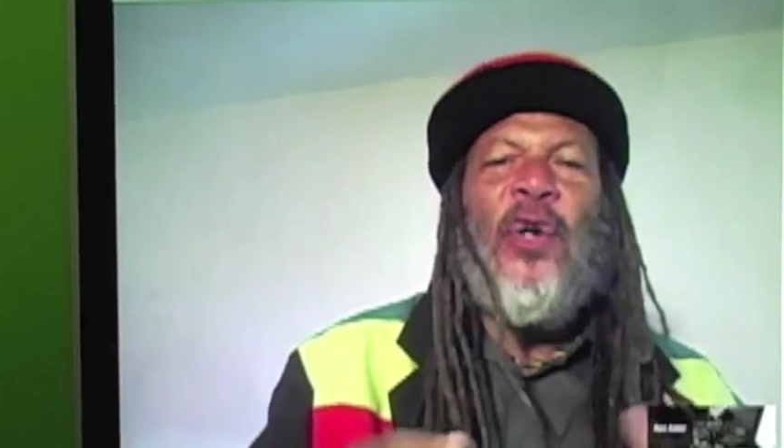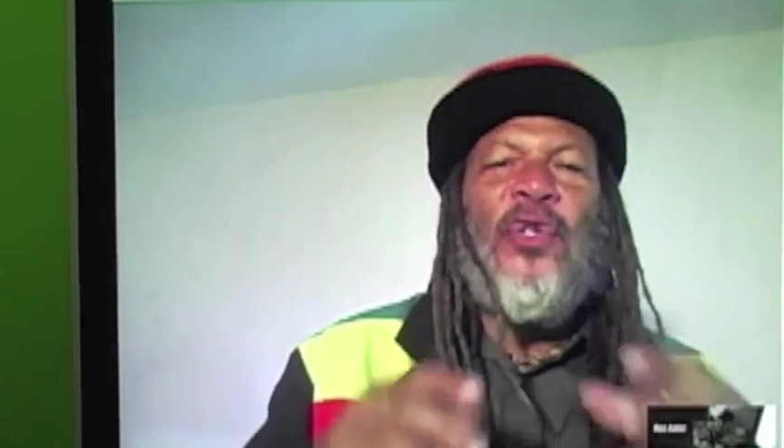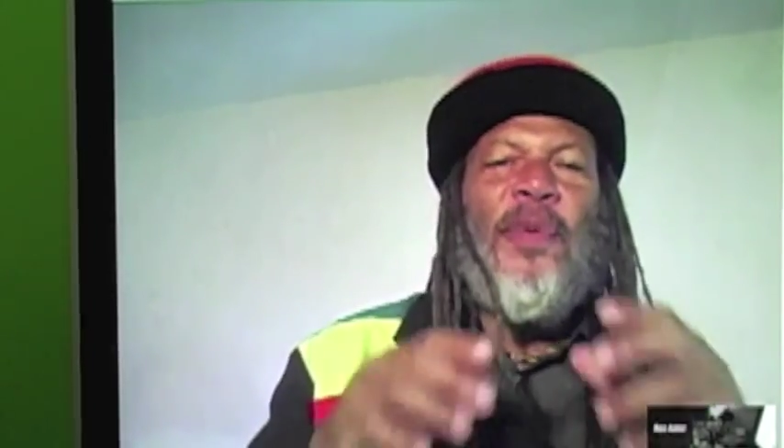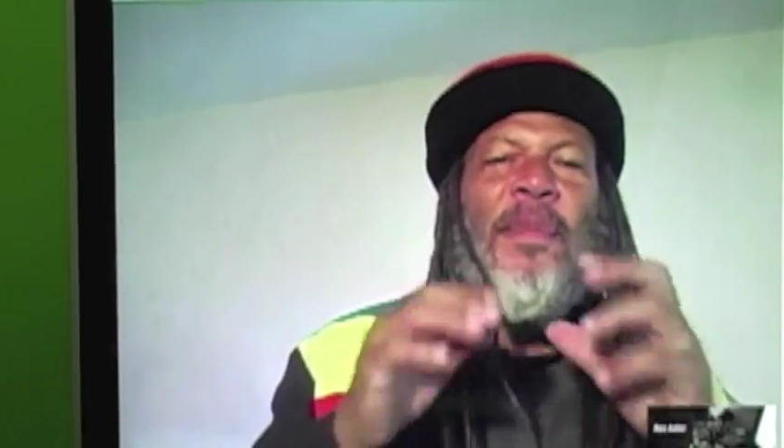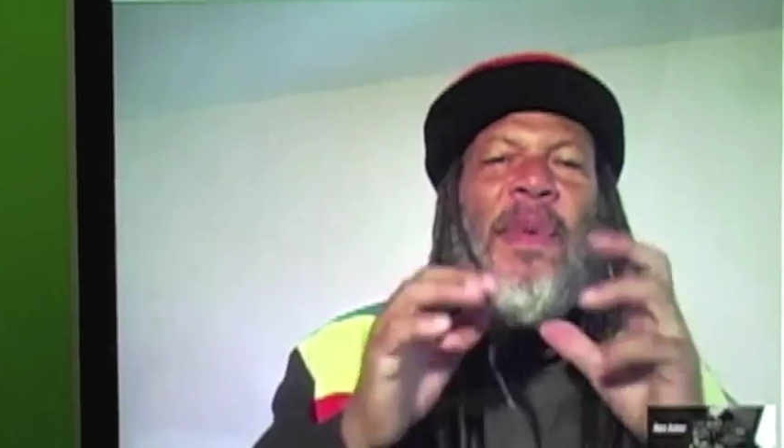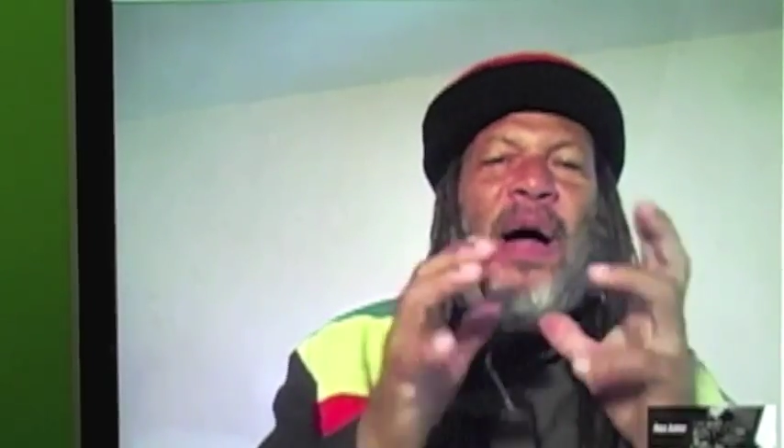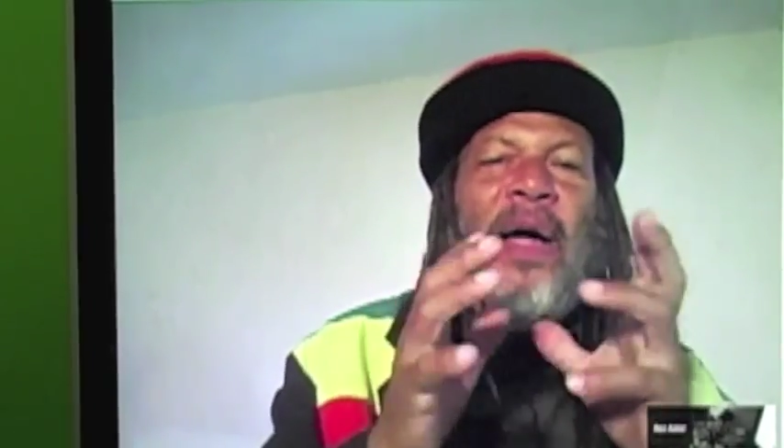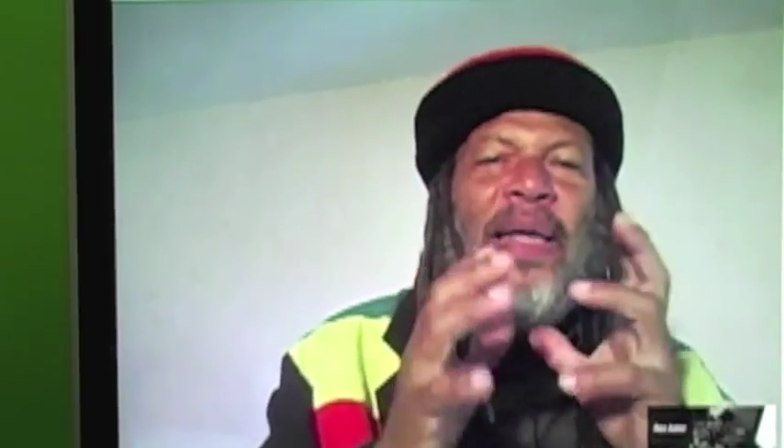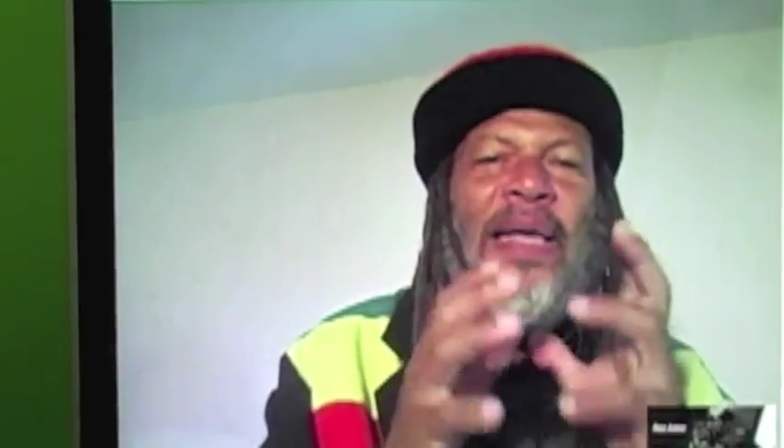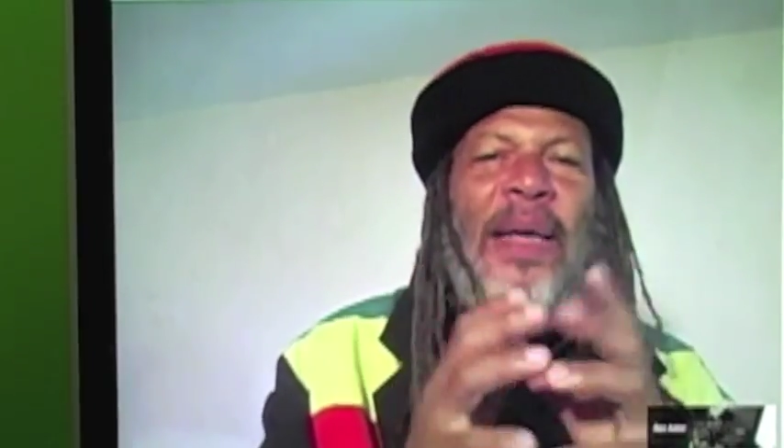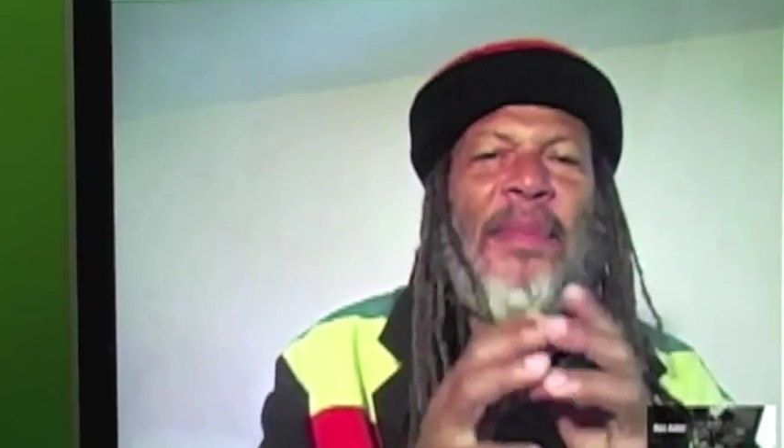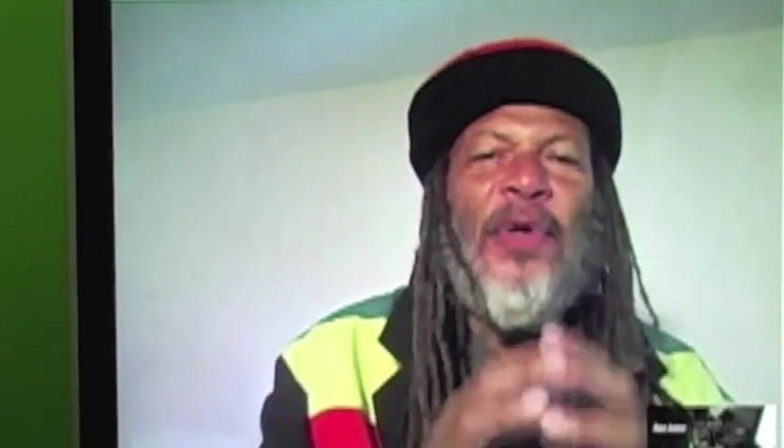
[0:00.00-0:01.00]
how to
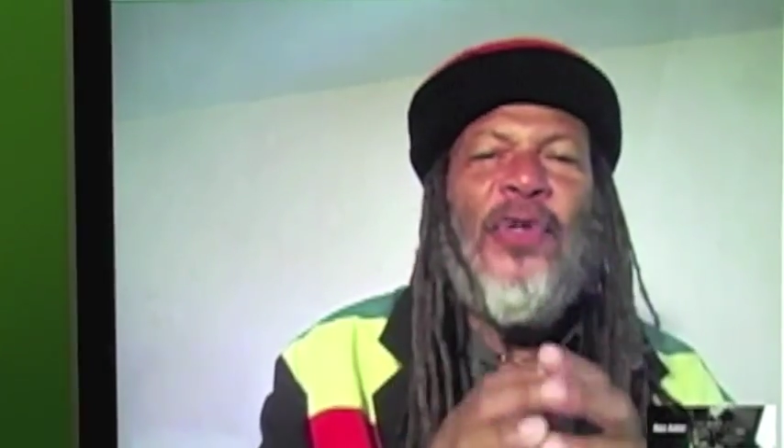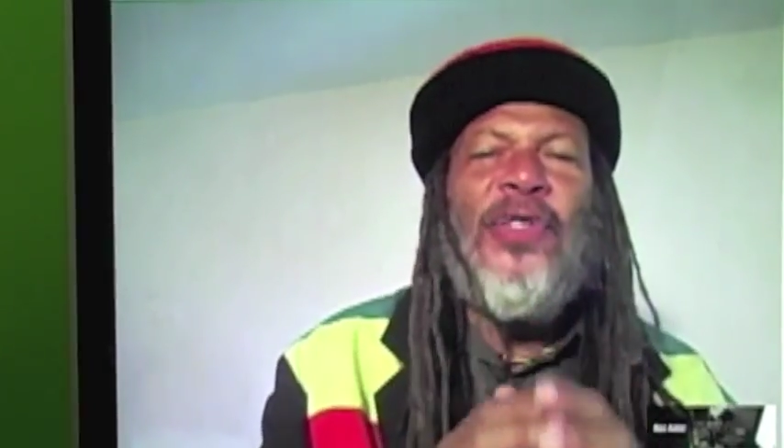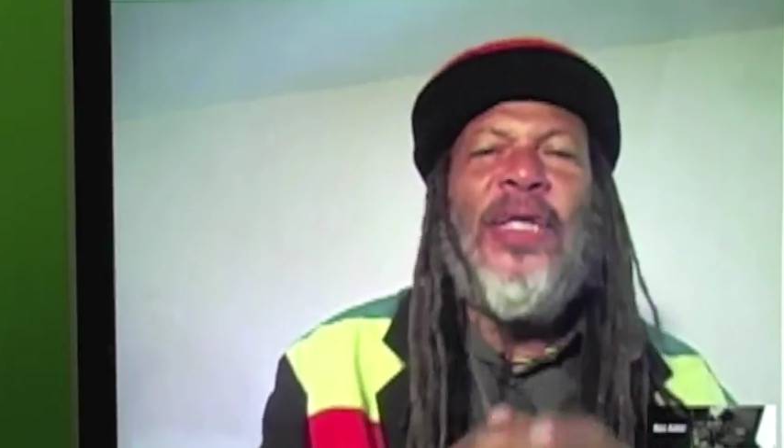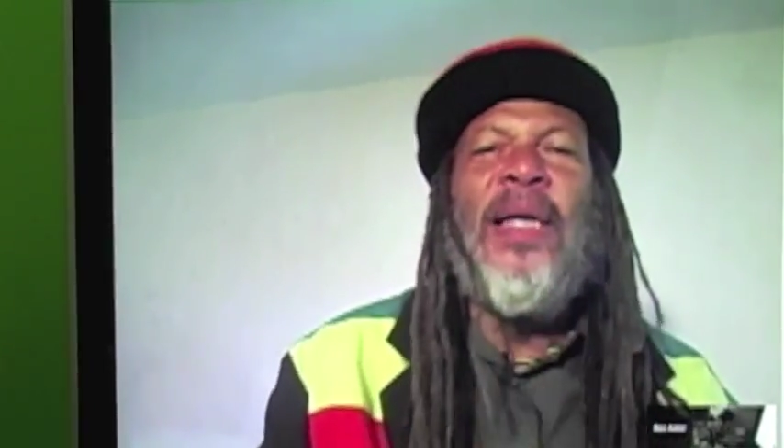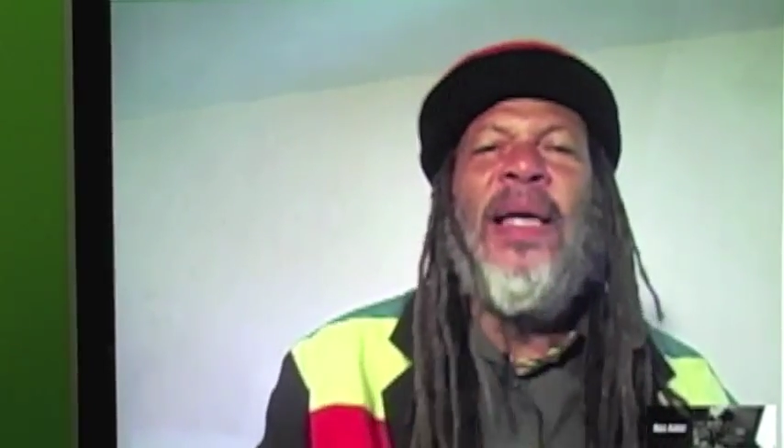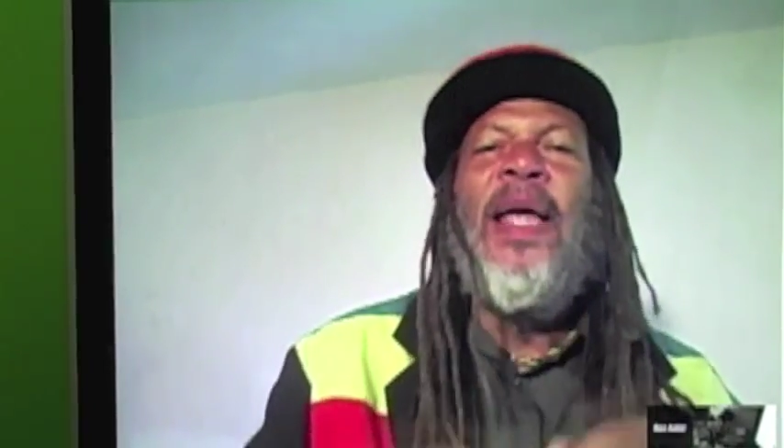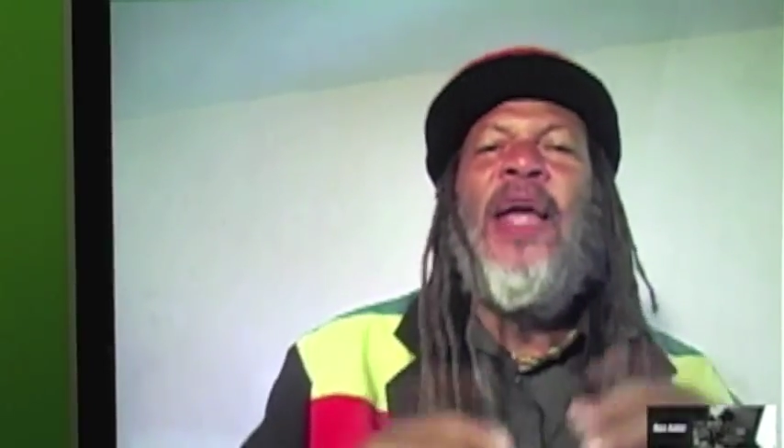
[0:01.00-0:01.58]
market their music.